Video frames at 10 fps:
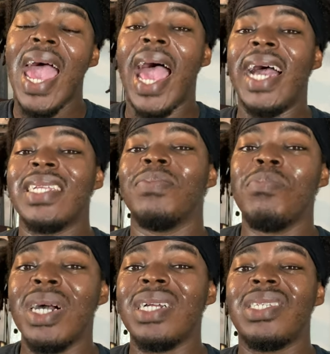as
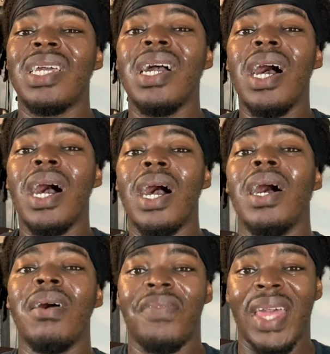much
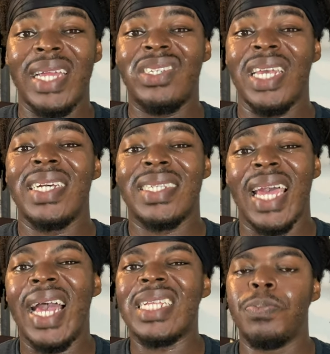of that chest
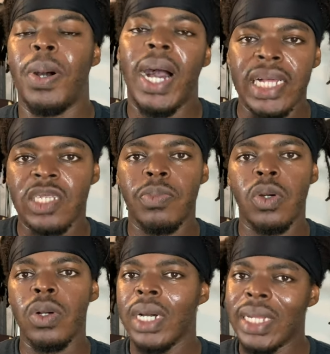as
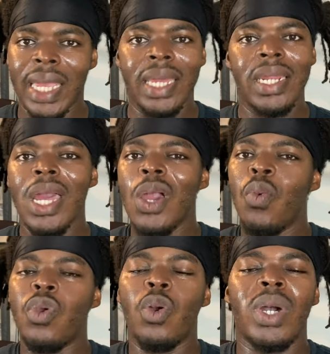possible. Again,
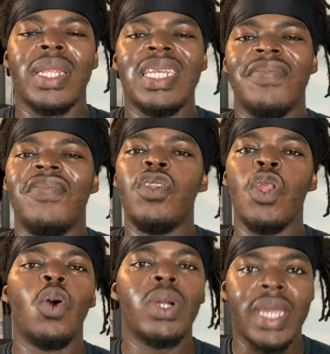we don't wanna leave
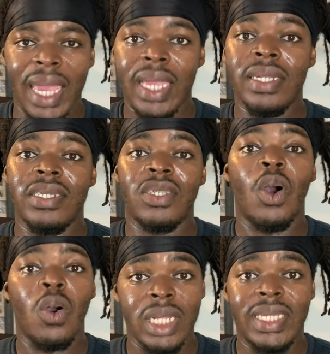no gains
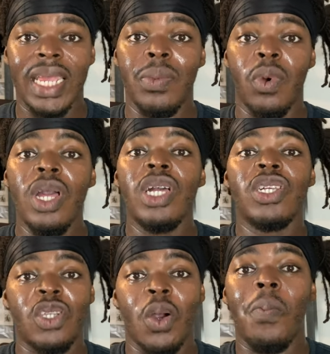on the table.
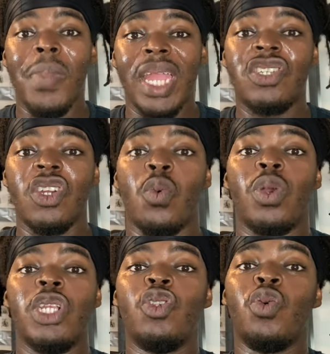So make sure
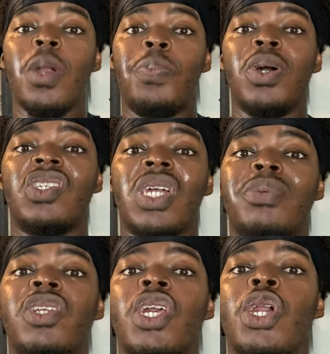when you're doing your
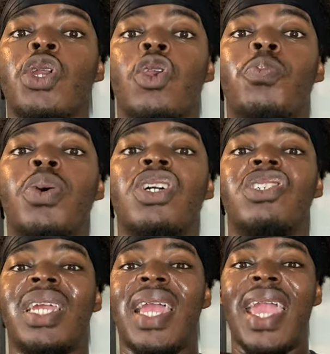push-ups, you
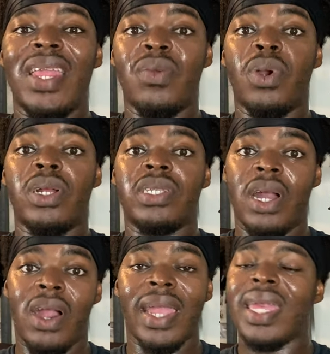push inwards,
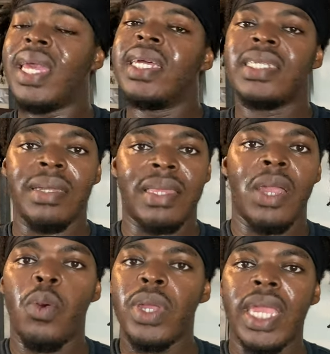all right? Same thing
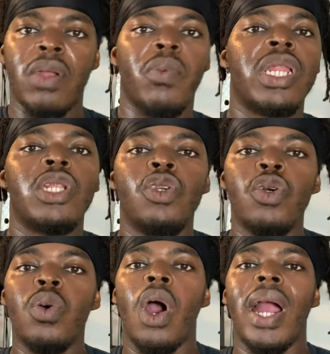when we're getting ready to
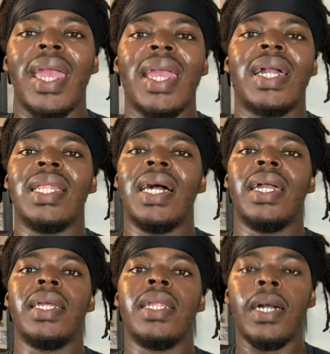do our
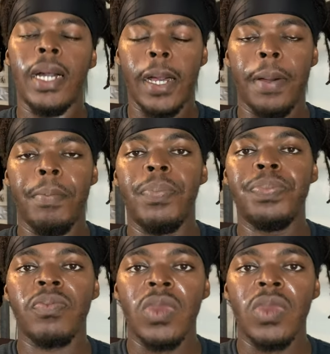incline um,